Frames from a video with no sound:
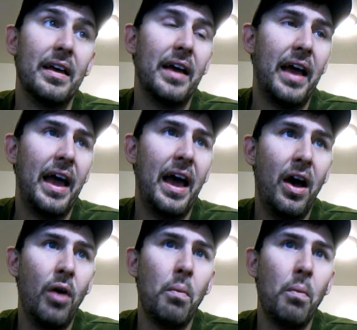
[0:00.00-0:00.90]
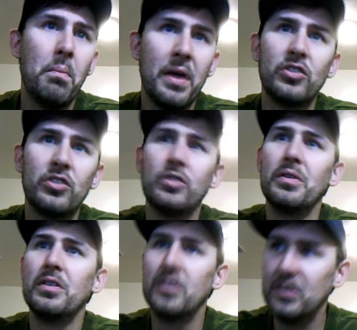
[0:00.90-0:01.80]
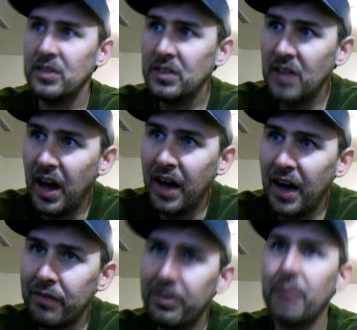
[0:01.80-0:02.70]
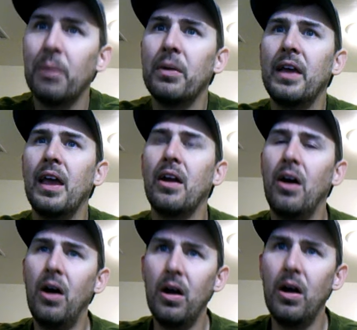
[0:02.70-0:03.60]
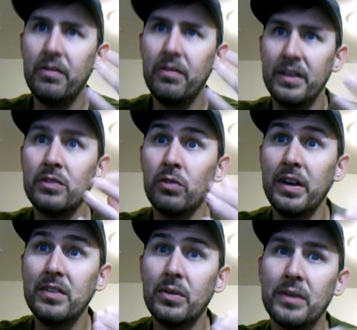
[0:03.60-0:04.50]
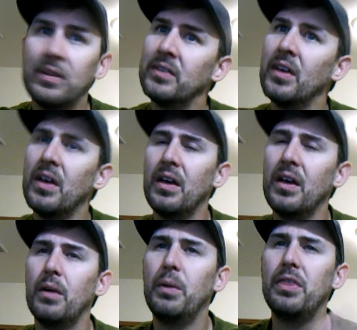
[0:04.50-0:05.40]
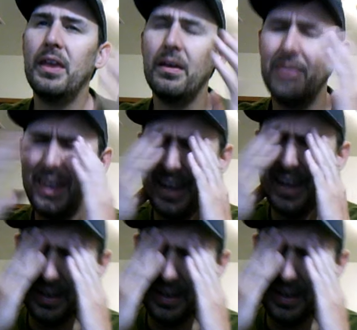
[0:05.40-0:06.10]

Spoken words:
how much stuff they were bringing in, all of these resources. We think of the